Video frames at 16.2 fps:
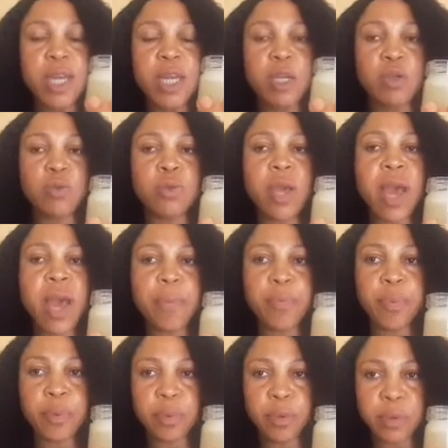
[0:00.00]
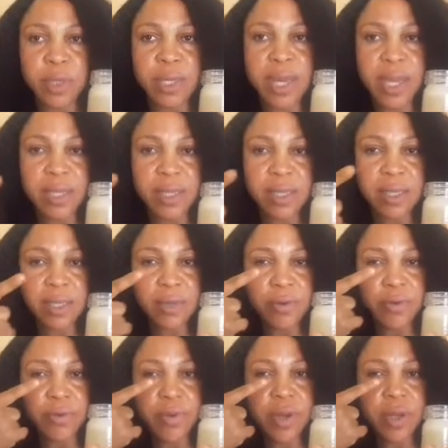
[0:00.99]
It will help you to get
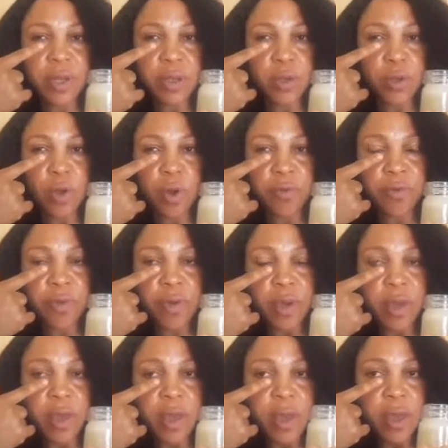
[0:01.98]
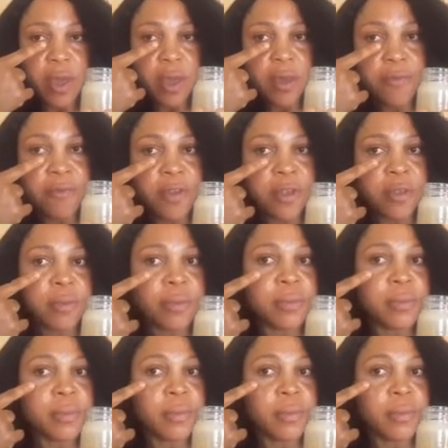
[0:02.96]
rid of even